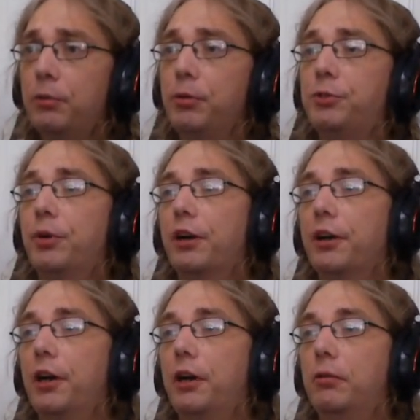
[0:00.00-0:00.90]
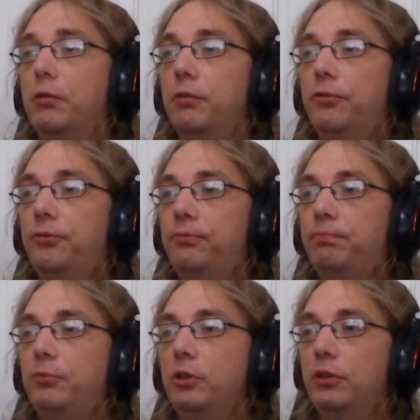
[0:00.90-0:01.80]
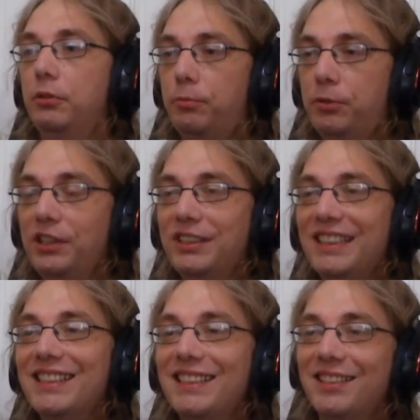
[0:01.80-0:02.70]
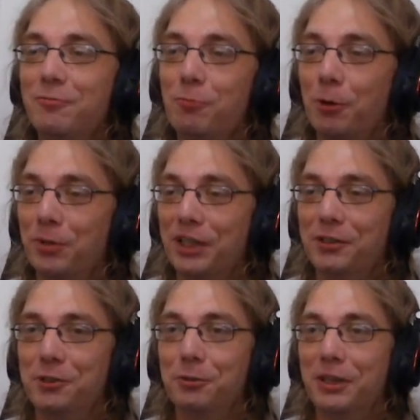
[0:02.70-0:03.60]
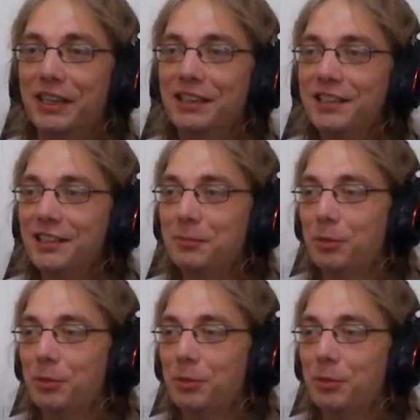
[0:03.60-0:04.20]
Which we're going to... This isn't what we need to do in glitchless,